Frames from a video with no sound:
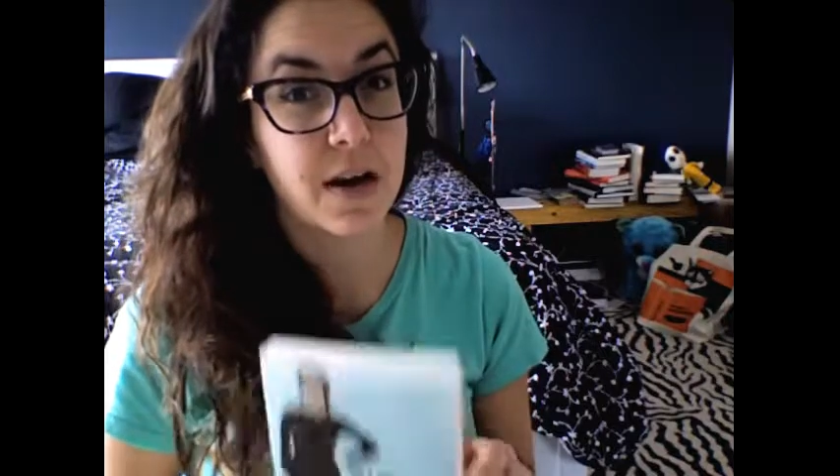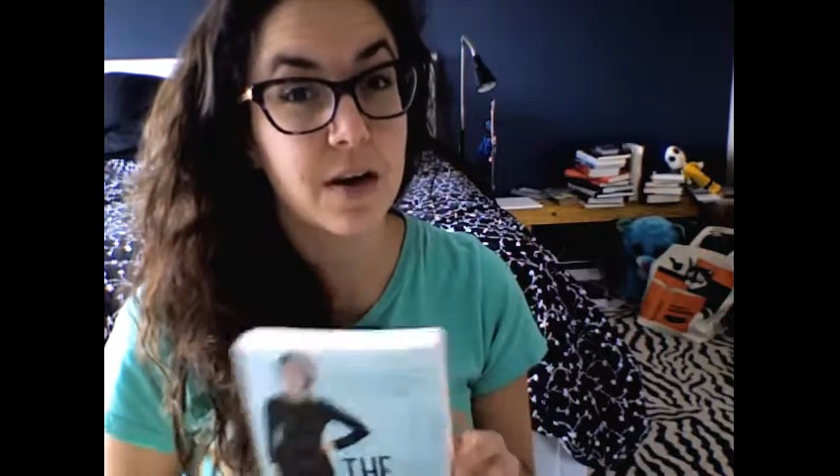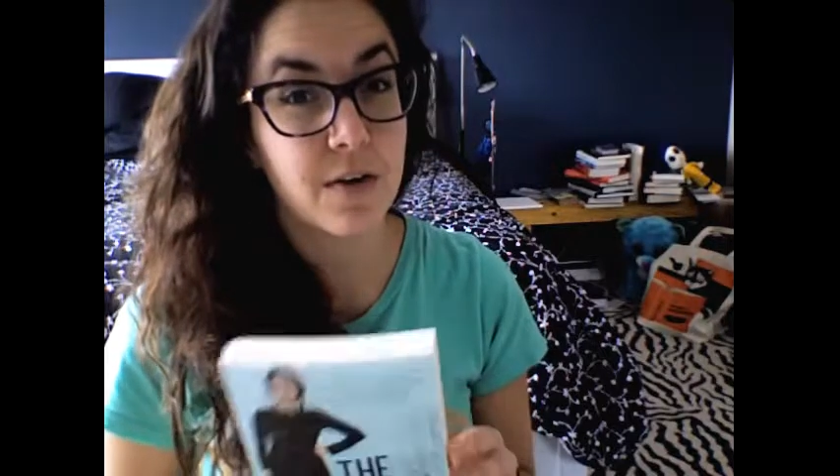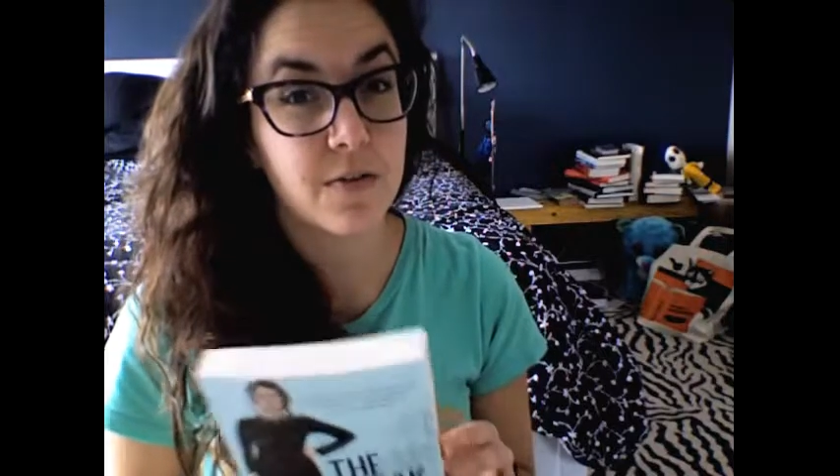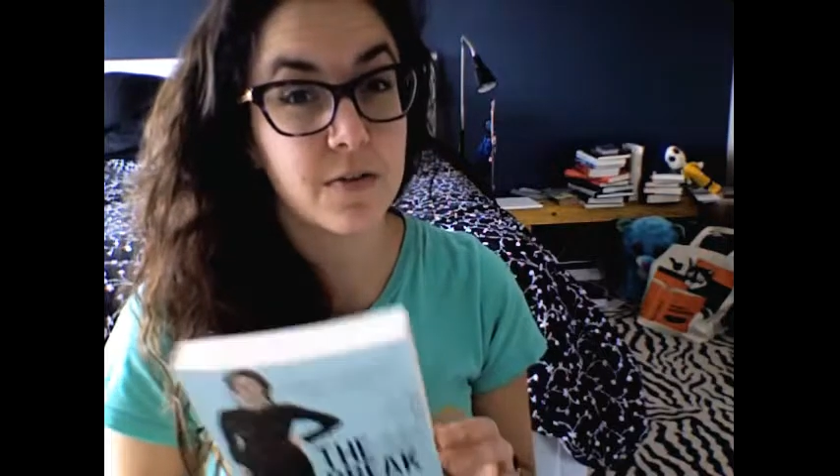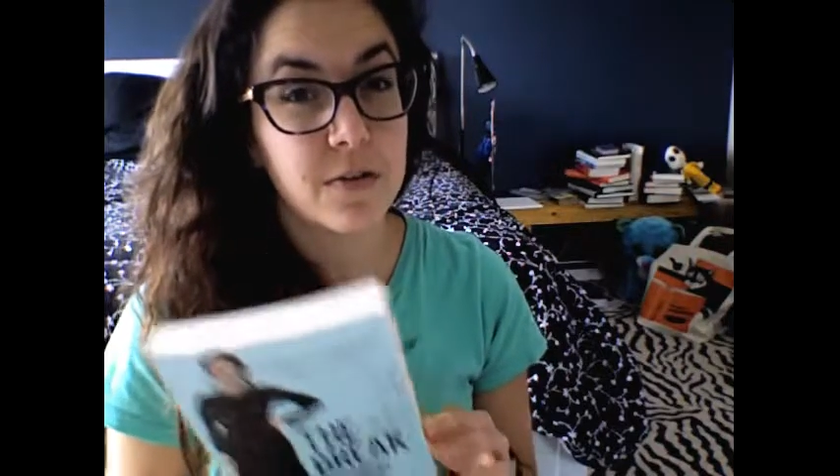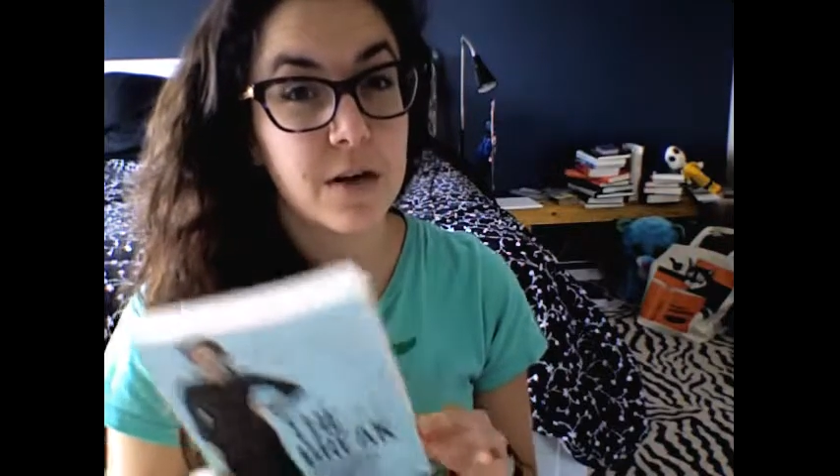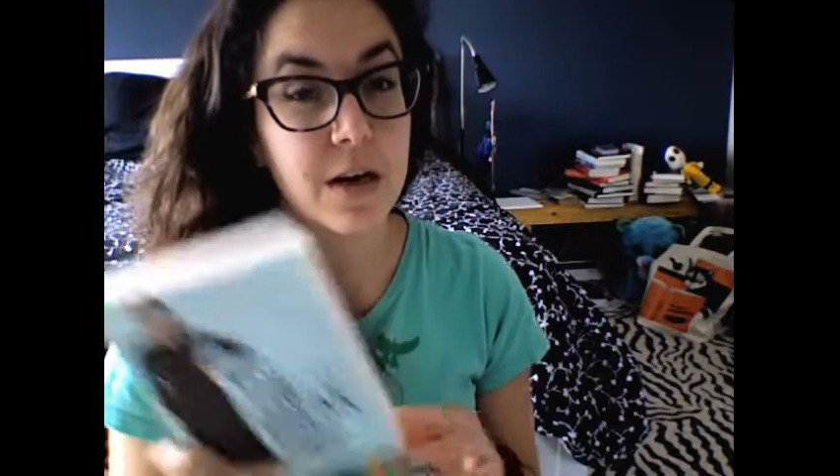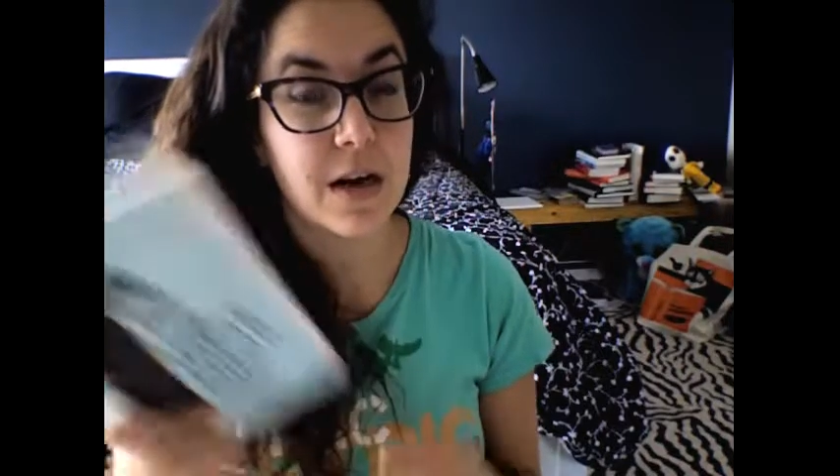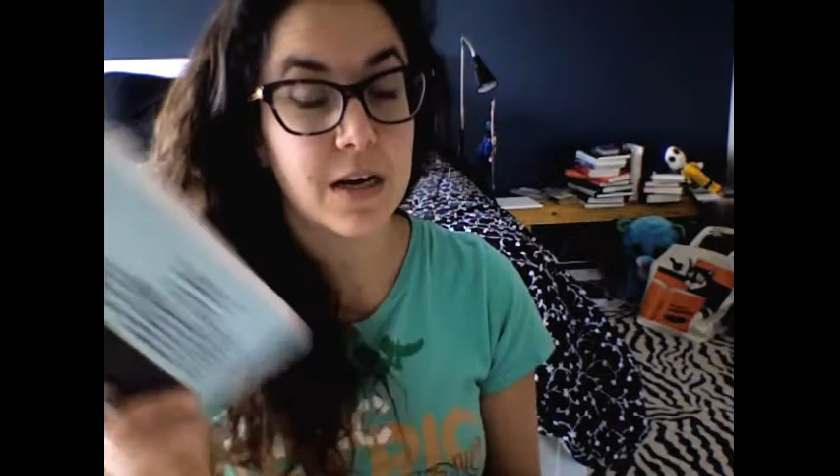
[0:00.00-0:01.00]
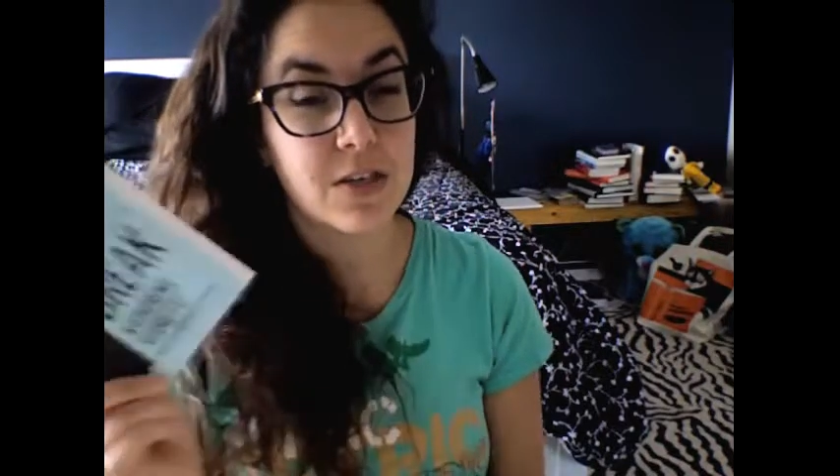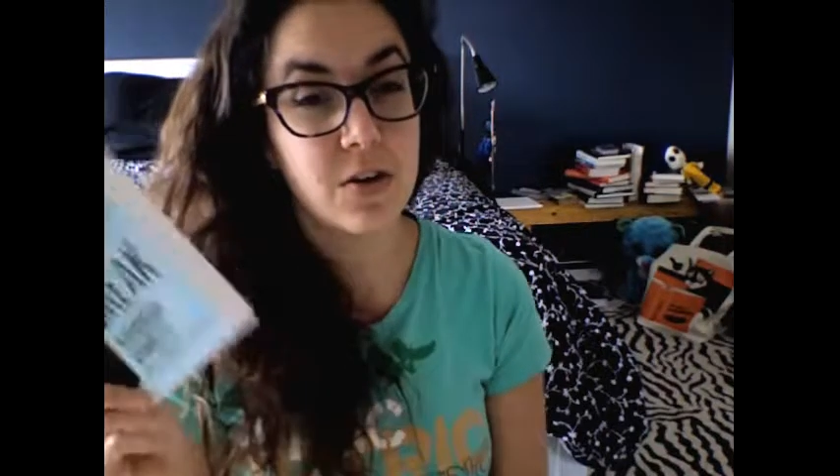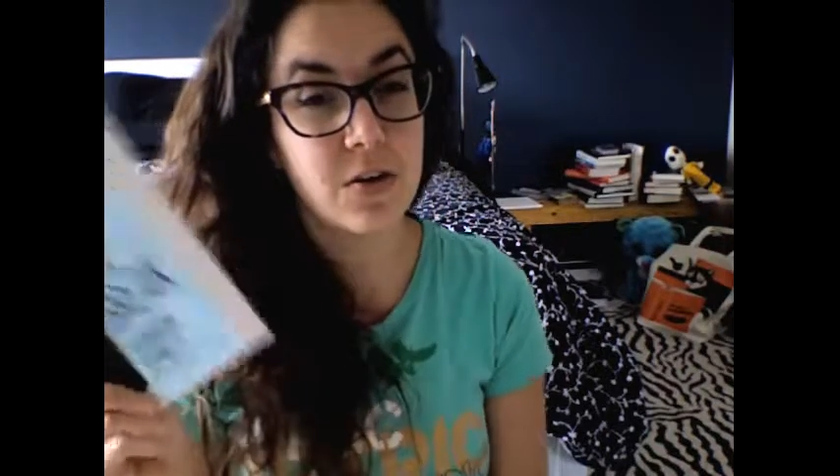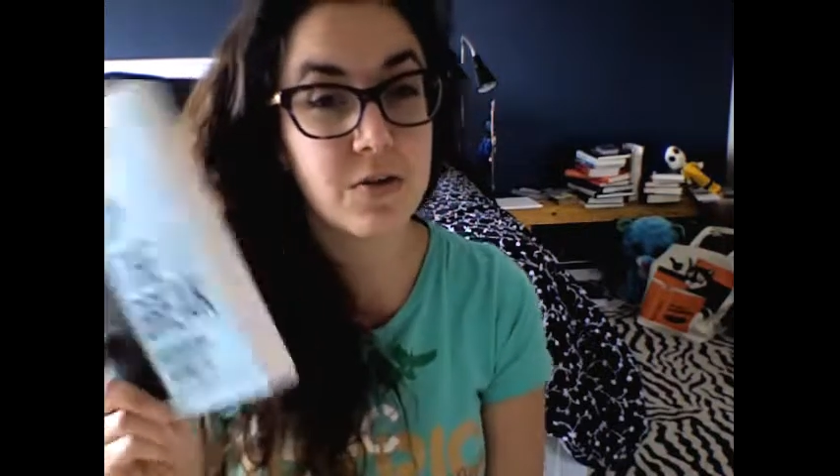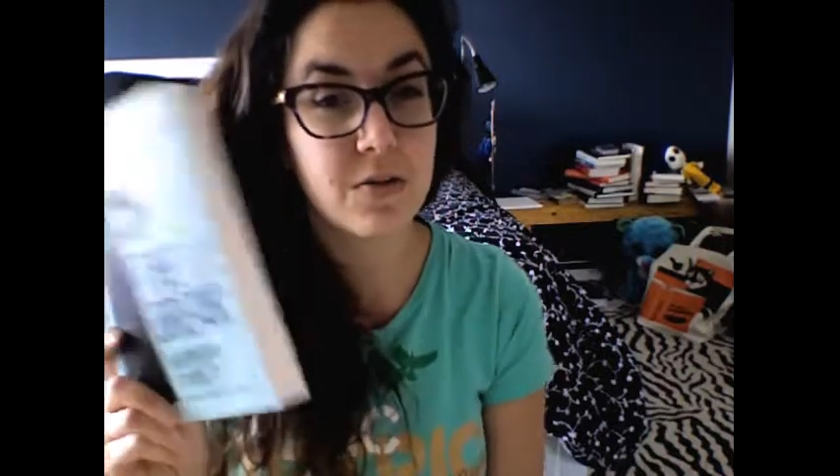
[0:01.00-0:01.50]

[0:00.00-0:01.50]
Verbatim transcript: careful. I started